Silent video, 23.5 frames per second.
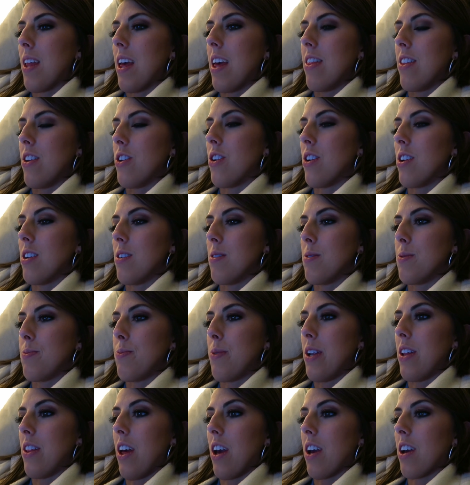And then you end up
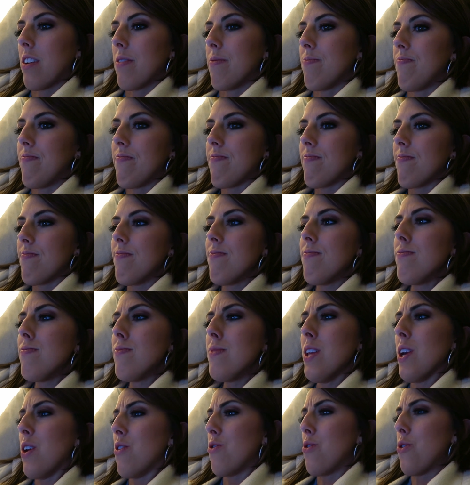spending like
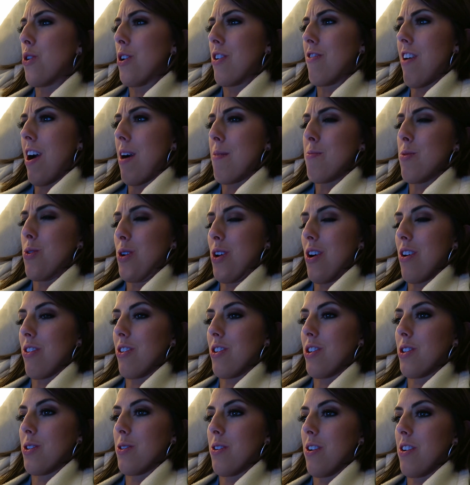forty-five more
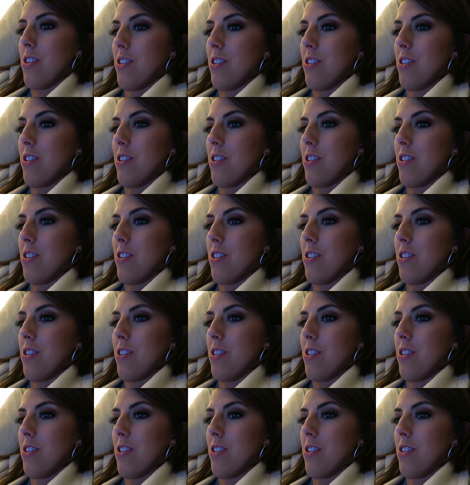dollars